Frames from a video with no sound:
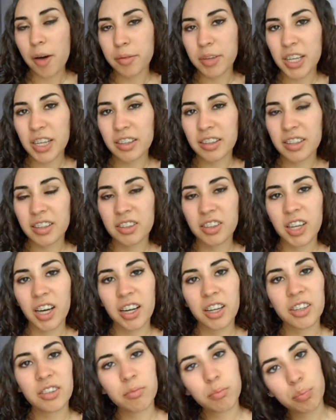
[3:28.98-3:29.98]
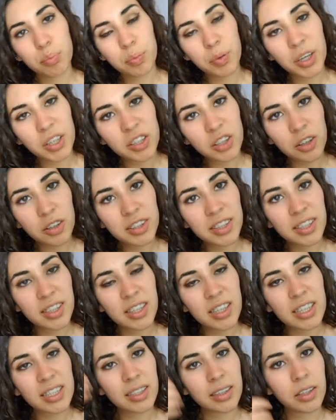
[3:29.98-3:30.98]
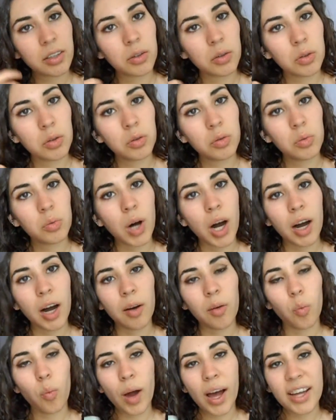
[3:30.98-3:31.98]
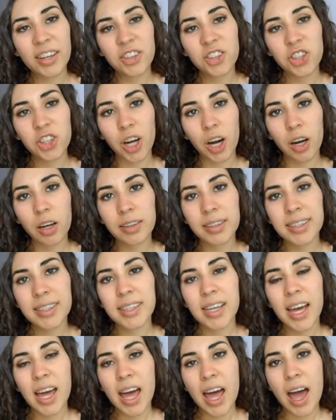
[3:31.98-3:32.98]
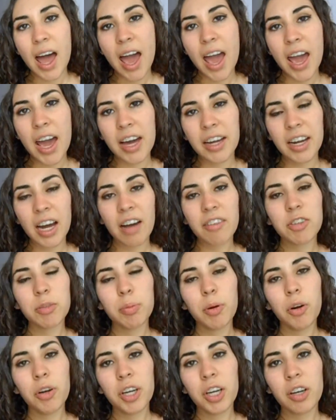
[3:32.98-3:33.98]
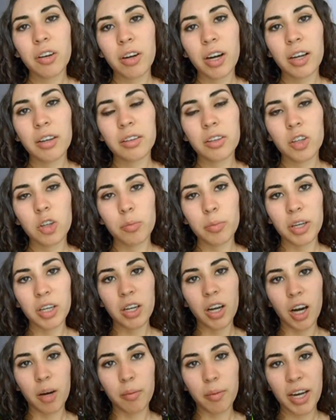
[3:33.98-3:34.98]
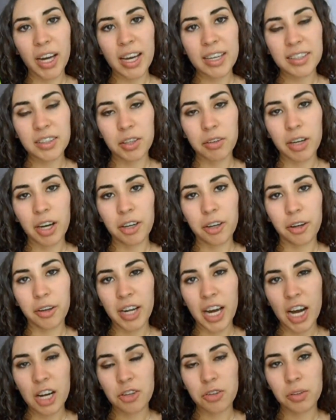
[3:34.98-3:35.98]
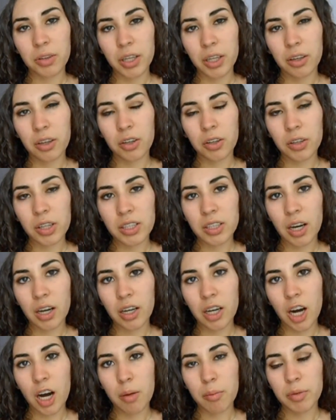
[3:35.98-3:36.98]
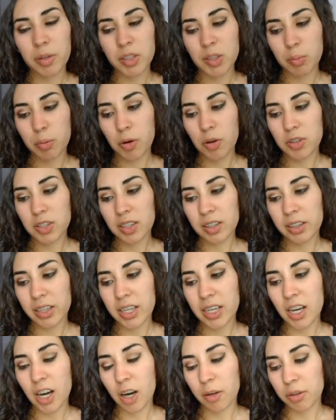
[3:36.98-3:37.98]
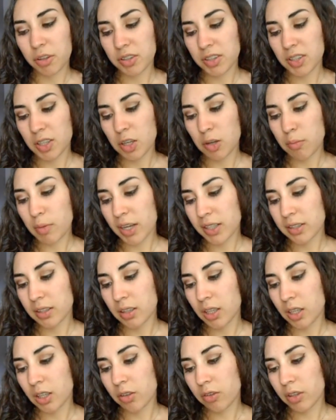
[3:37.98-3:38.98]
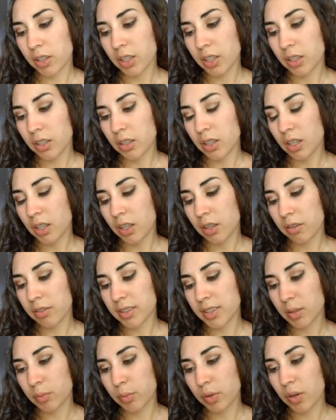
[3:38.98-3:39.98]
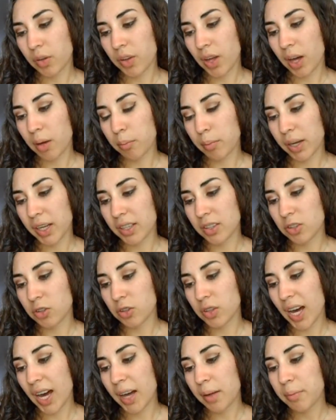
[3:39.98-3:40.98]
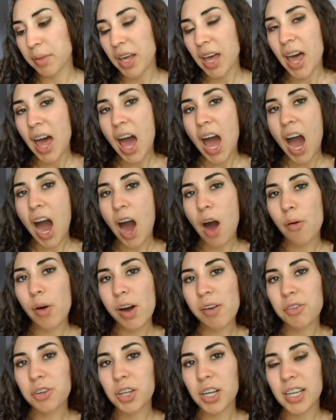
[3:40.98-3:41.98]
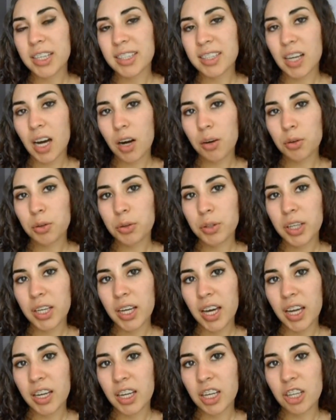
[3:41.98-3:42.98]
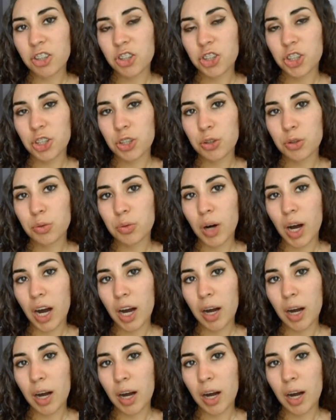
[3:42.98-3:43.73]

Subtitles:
It kind of turns into these little wet chunks, and after poking around a little bit, I asked around on naturallycurly.com, and supposedly there's a humectant ingredient in here somewhere that might do that. However, it's not really an issue